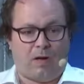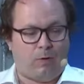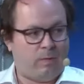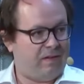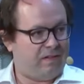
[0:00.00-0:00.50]

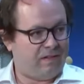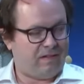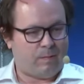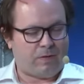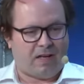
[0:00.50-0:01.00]
problem is
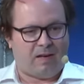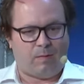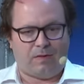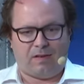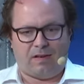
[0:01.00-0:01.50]

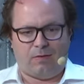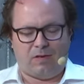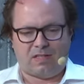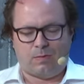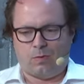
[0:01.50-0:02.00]
sometimes in a
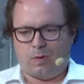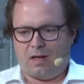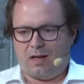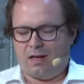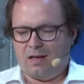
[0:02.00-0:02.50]
reasonable
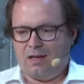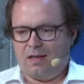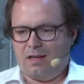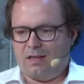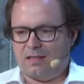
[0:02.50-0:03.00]
way
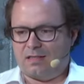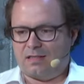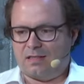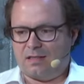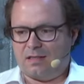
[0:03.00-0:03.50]

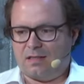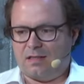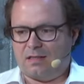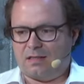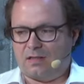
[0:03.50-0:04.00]

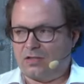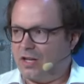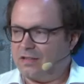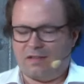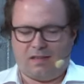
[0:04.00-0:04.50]
is
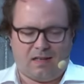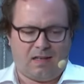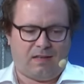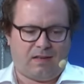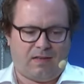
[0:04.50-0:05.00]
exhausting.
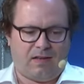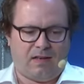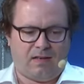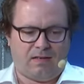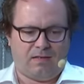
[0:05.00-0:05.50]
And
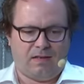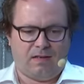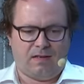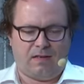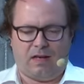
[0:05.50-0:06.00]
then
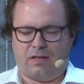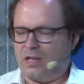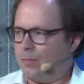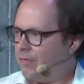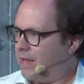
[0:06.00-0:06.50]
on
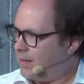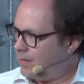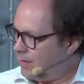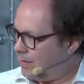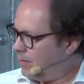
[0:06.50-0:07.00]
top of
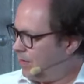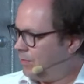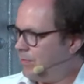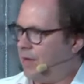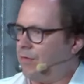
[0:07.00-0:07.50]
that, the, you
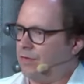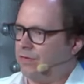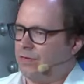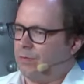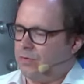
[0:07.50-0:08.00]
know,
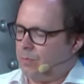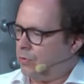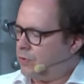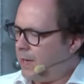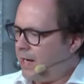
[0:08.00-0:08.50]
efforts to
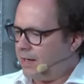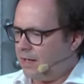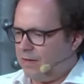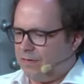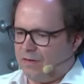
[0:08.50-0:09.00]
push
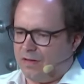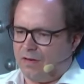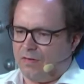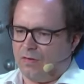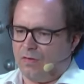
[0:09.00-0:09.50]
back against it,